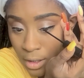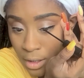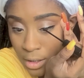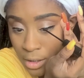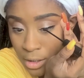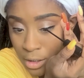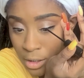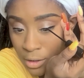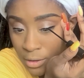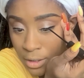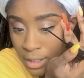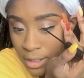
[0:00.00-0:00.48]

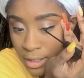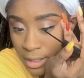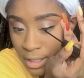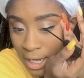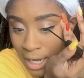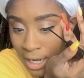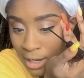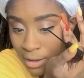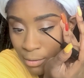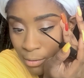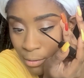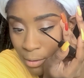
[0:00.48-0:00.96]
So then
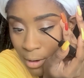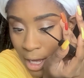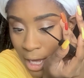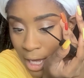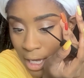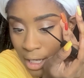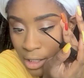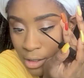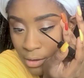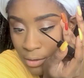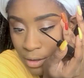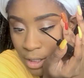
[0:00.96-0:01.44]
that
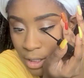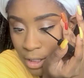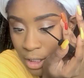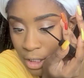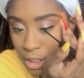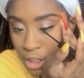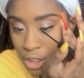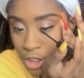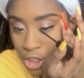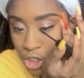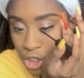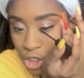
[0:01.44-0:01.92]
way you can
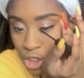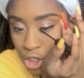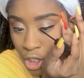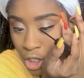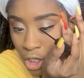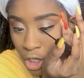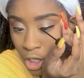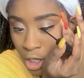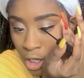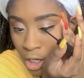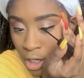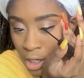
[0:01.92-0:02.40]

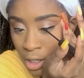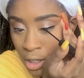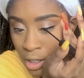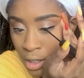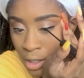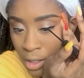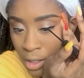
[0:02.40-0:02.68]
ensure